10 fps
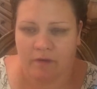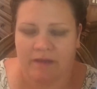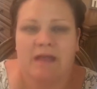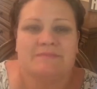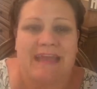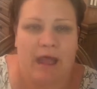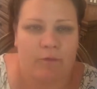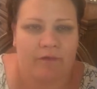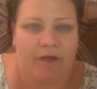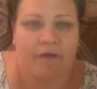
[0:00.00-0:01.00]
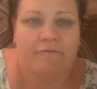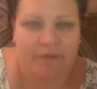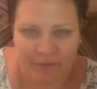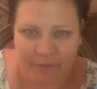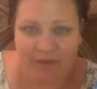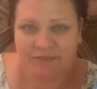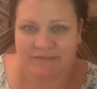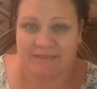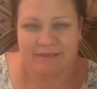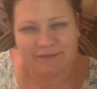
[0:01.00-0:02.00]
or it comes out of you, I
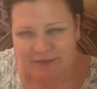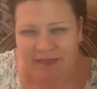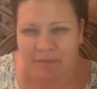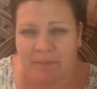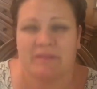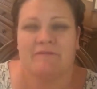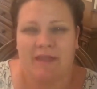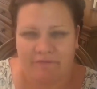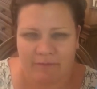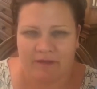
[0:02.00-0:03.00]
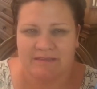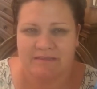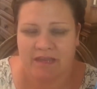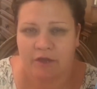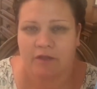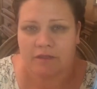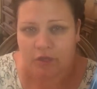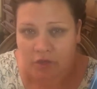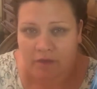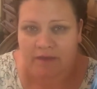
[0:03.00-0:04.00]
should say, because I believe everyone is inherently
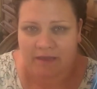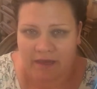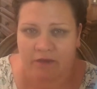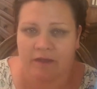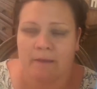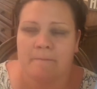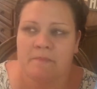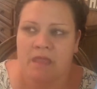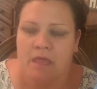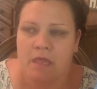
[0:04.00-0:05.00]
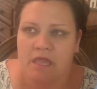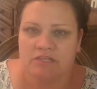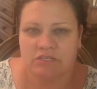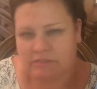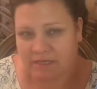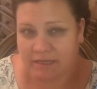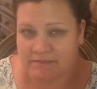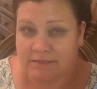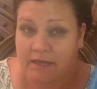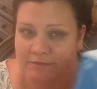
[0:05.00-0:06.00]
good and caring. It's just they
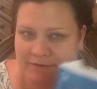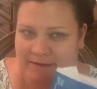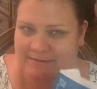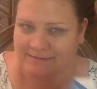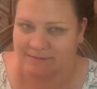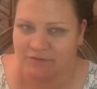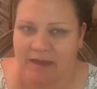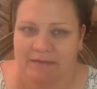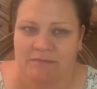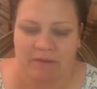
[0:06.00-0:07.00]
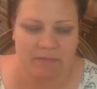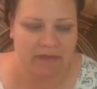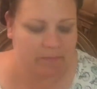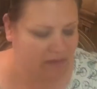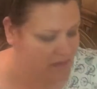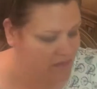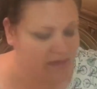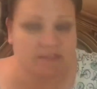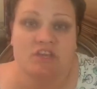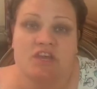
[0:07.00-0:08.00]
get sidetracked and distracted by many, many
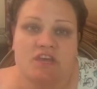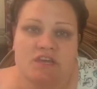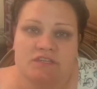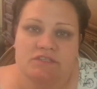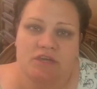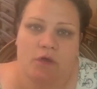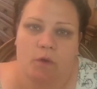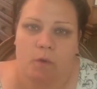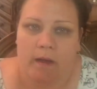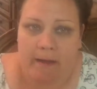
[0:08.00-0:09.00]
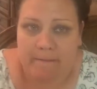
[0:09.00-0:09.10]
things. So,